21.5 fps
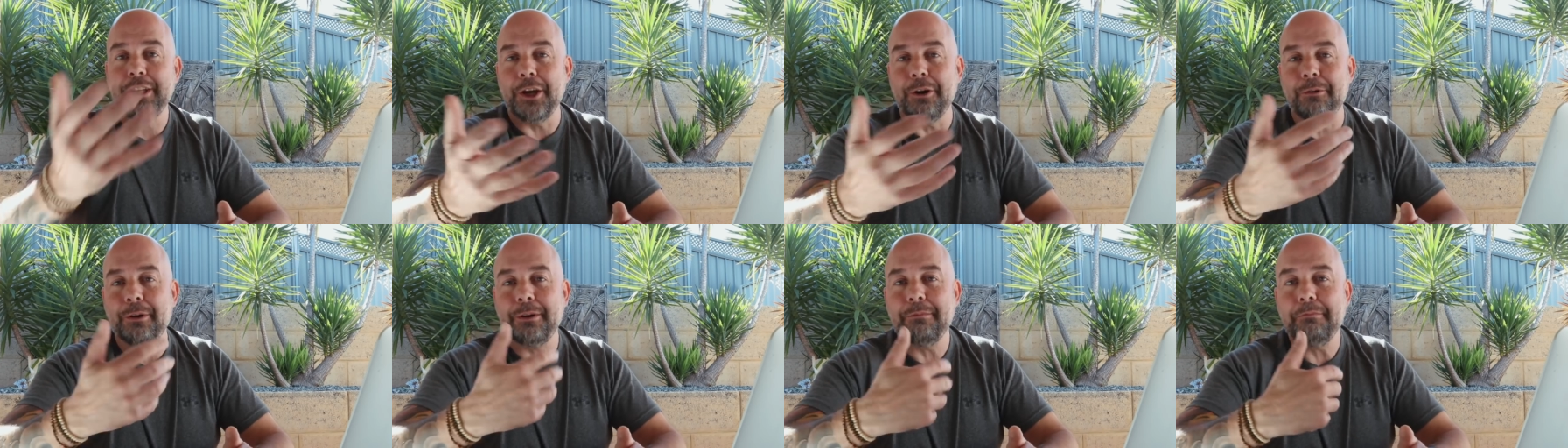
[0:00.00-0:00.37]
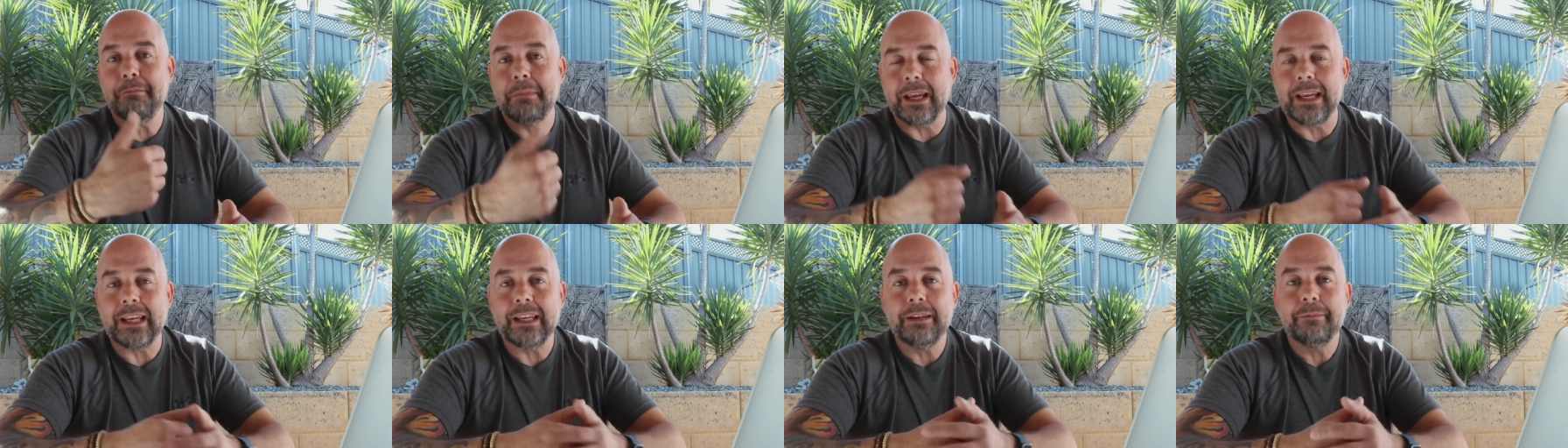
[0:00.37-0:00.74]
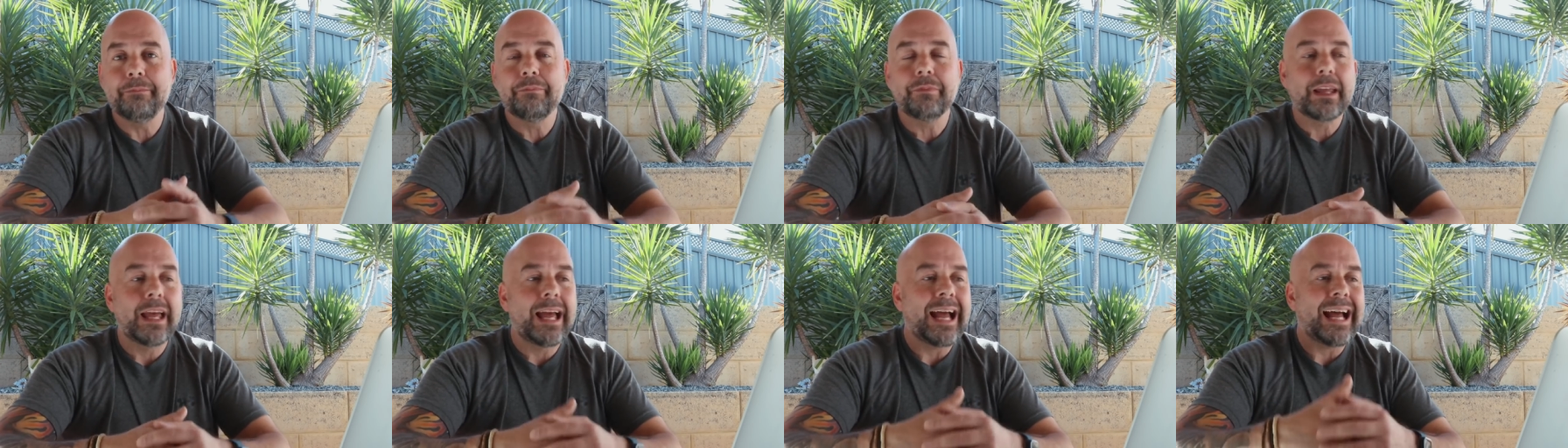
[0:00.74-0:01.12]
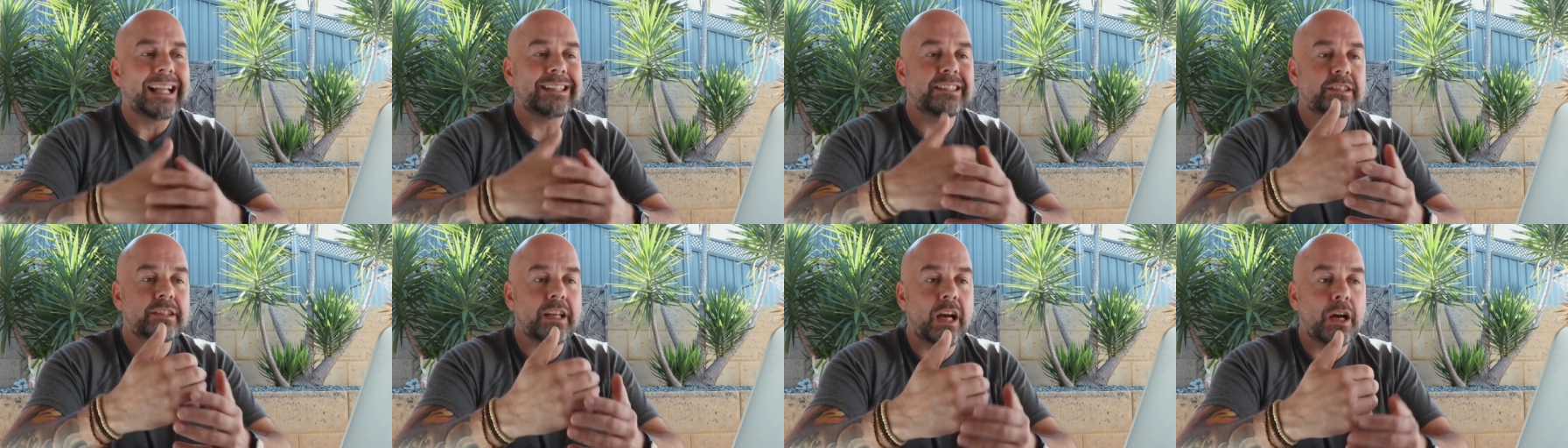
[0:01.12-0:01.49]
you and me
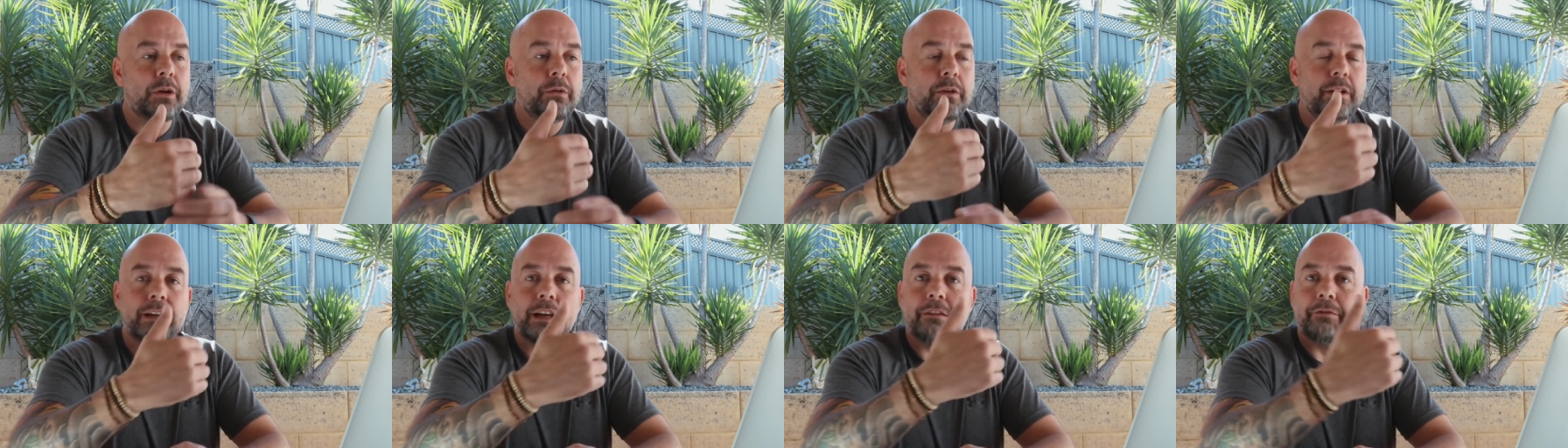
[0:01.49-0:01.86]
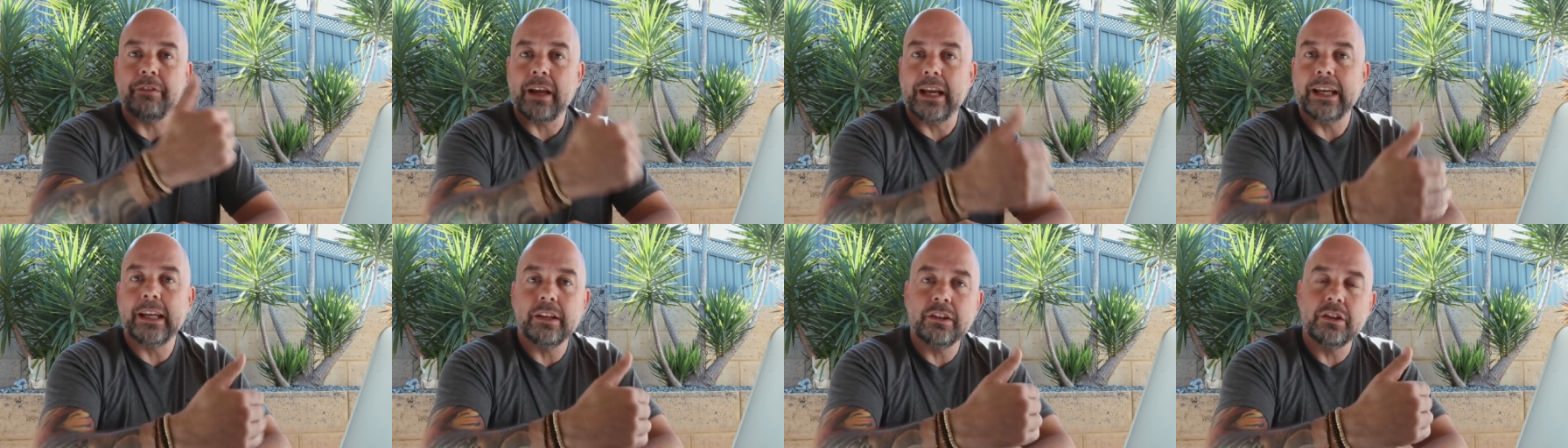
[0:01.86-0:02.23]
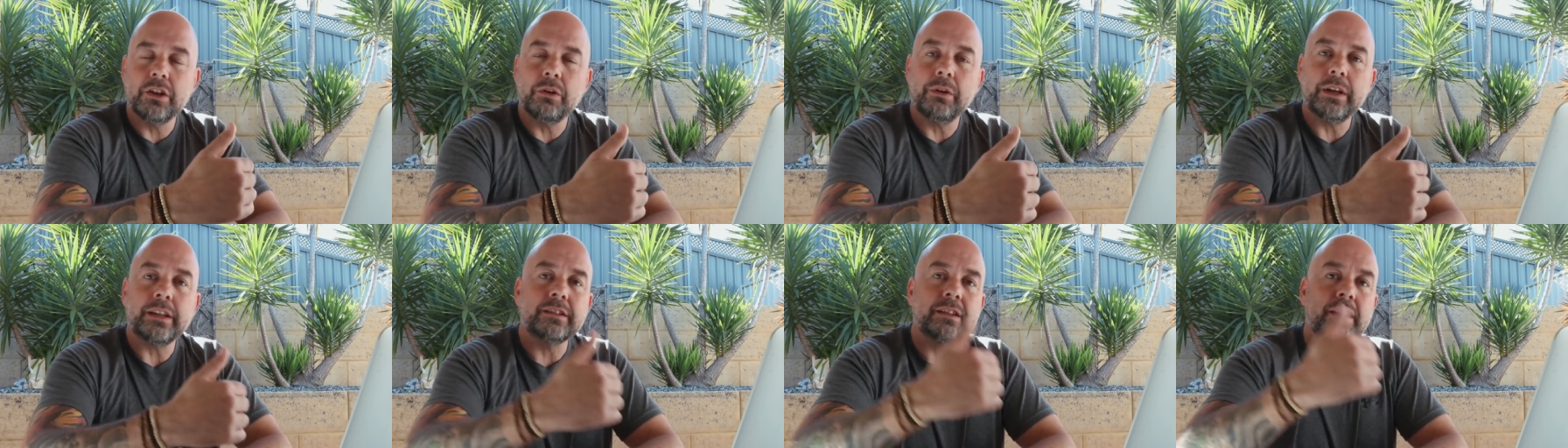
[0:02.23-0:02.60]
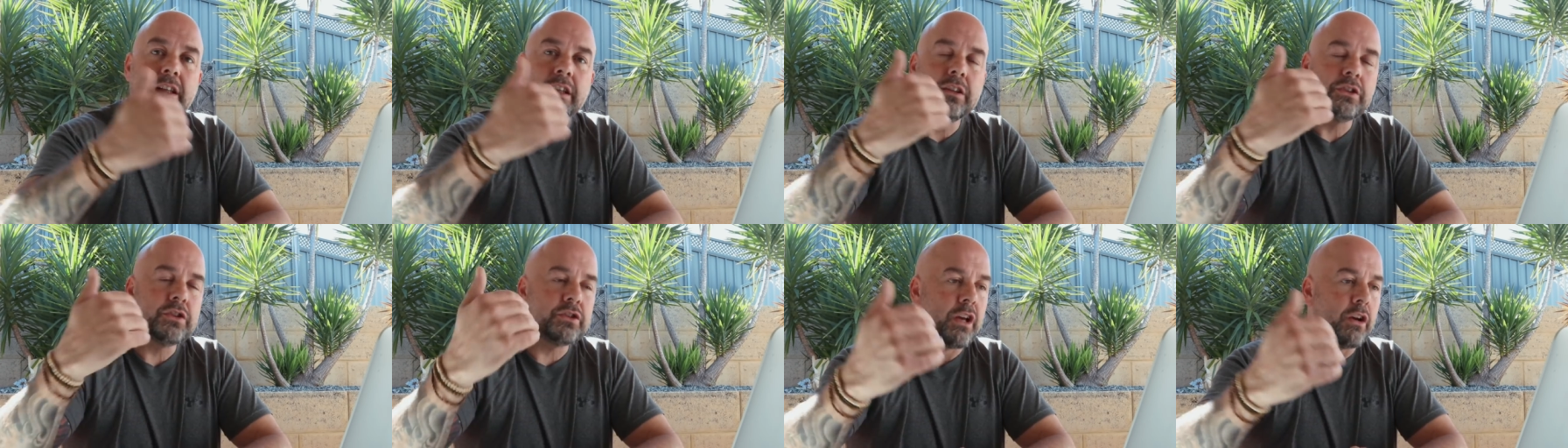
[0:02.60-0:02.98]
and so, if they can do it,
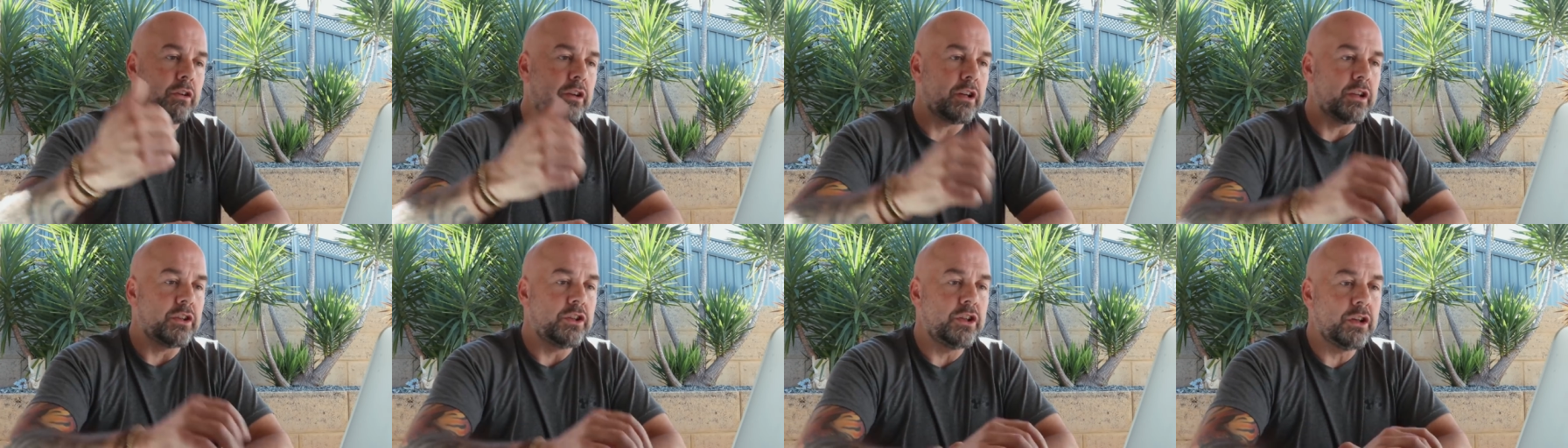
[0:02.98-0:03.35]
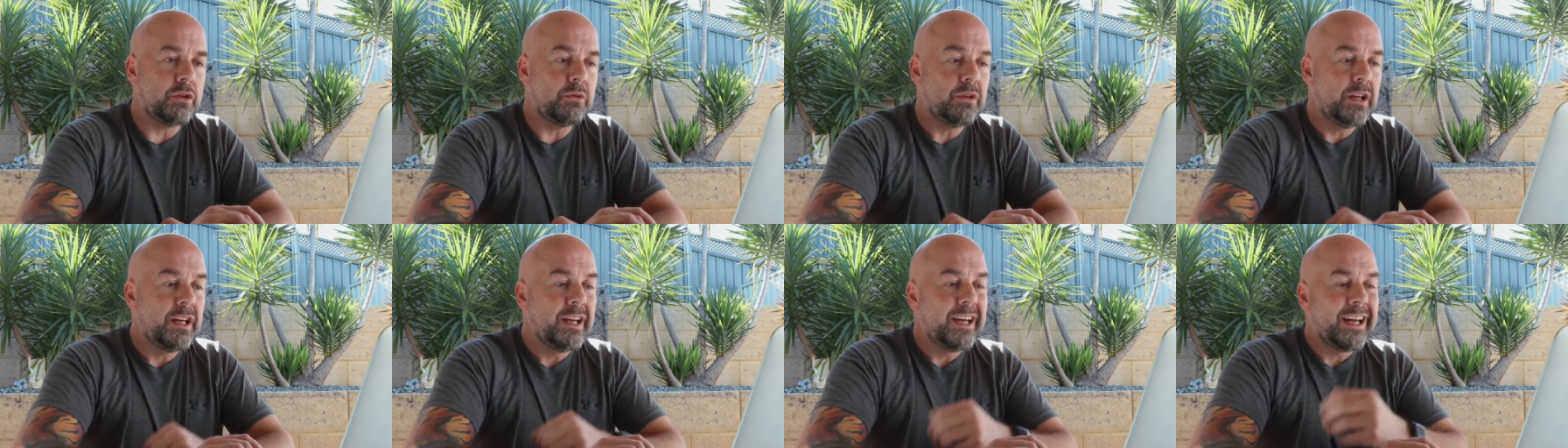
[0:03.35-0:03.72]
so can you.